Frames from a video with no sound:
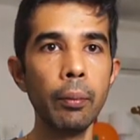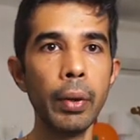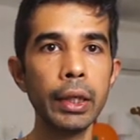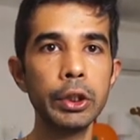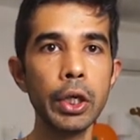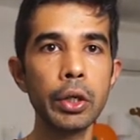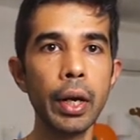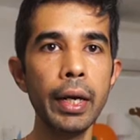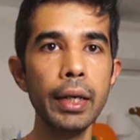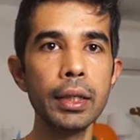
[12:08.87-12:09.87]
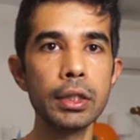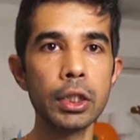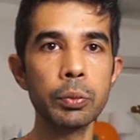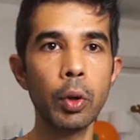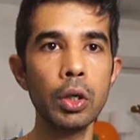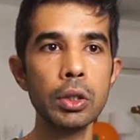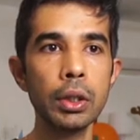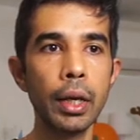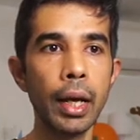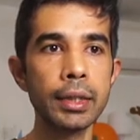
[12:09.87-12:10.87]
Make sure to edit this response
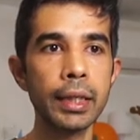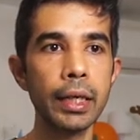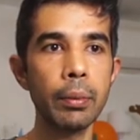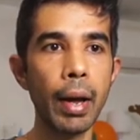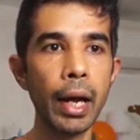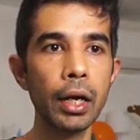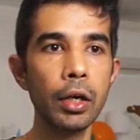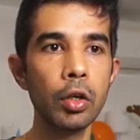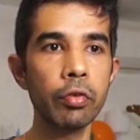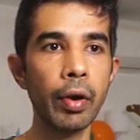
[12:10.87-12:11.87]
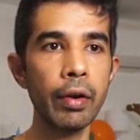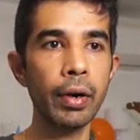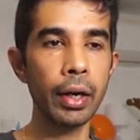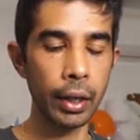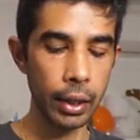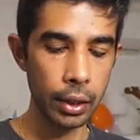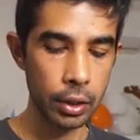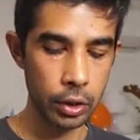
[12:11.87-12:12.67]
and set it back to 500